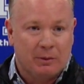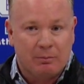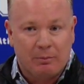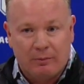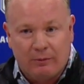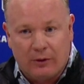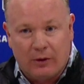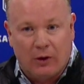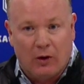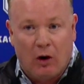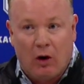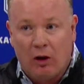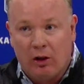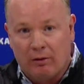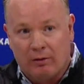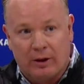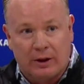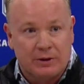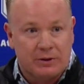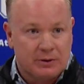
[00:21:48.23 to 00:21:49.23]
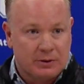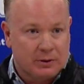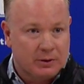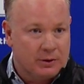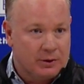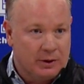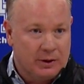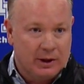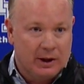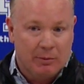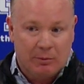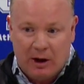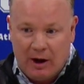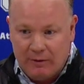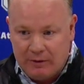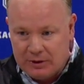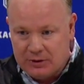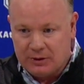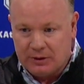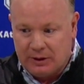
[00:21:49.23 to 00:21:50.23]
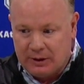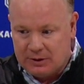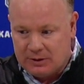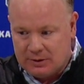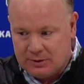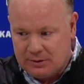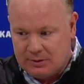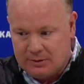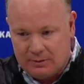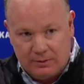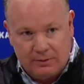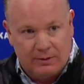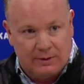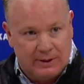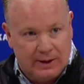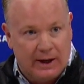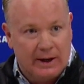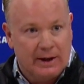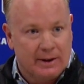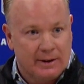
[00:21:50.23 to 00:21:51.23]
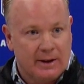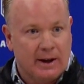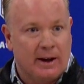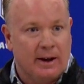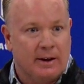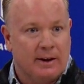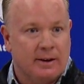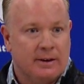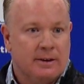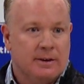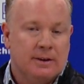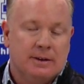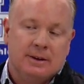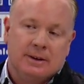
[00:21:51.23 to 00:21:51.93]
But for all of us, including them, obviously it's day to day.